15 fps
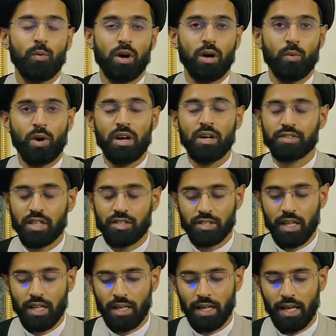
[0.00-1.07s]
one of such
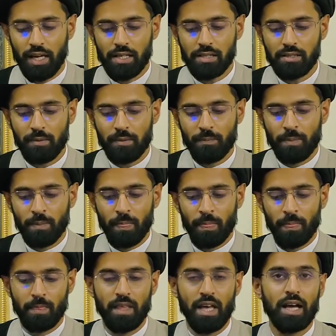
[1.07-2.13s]
thing is
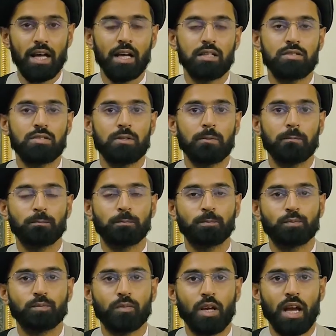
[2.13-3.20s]
that,
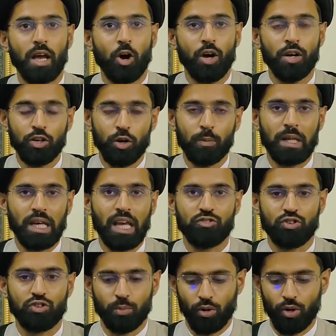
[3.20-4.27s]
on an
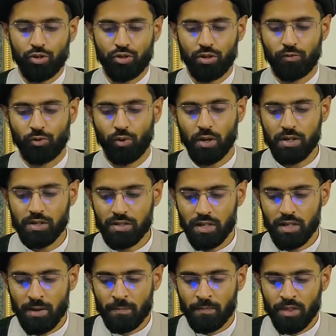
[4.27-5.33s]
obligatory precaution of course,
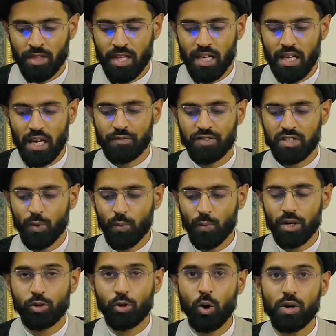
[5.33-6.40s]
that if
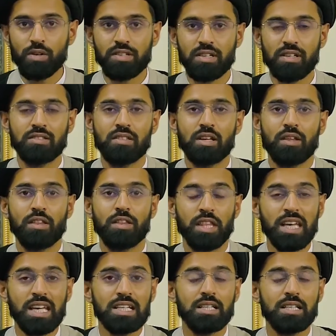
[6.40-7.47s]
someone causes
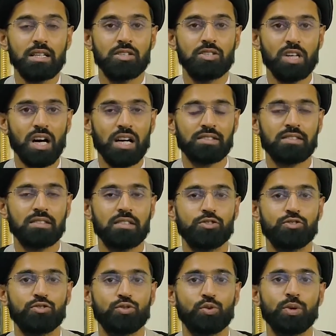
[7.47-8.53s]
thick dust
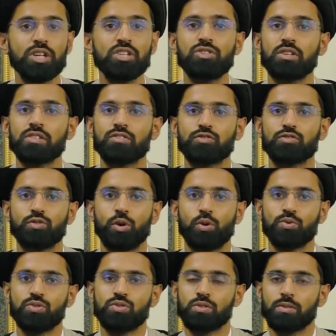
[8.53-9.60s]
to reach his
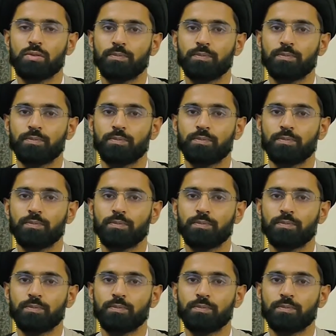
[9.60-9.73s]
throat,